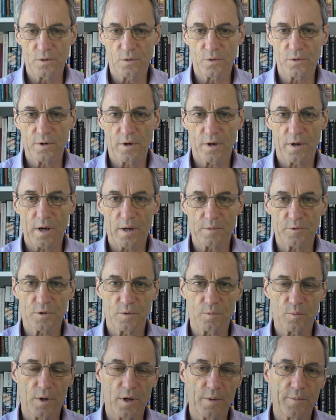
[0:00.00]
audio capture
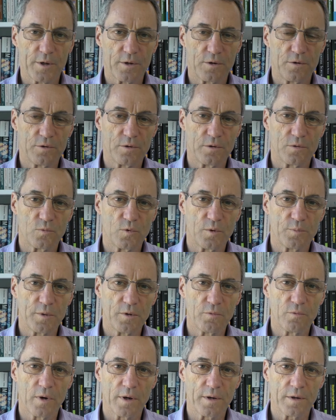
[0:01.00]
and playback unit would
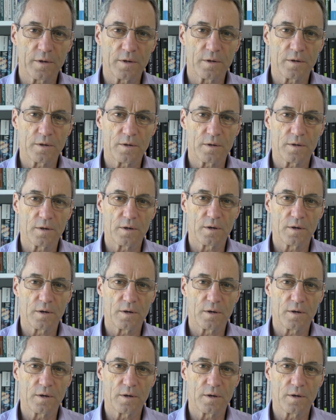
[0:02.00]
be running